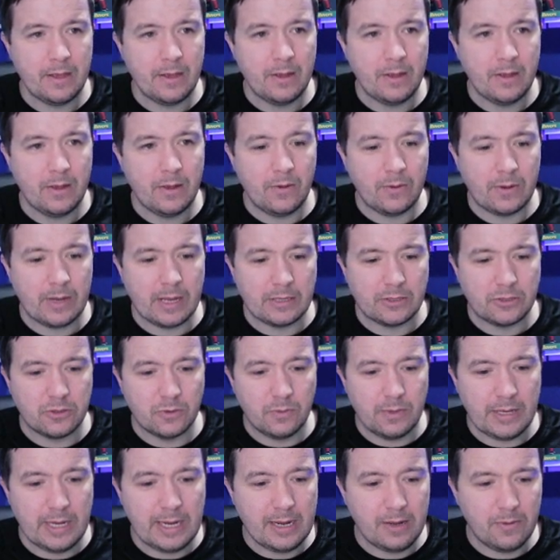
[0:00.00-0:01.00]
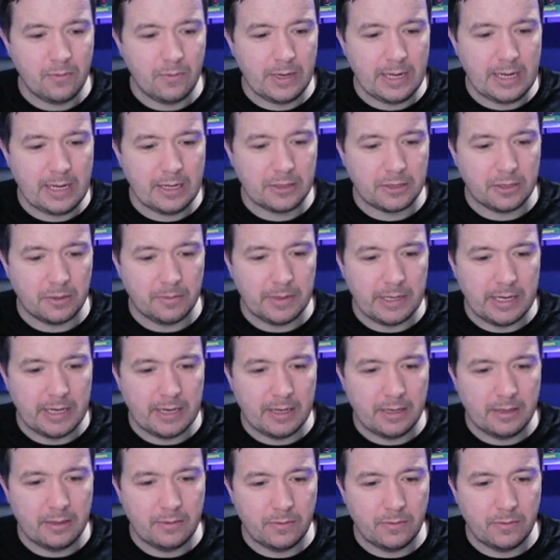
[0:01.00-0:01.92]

Okay, so we are we are dominating.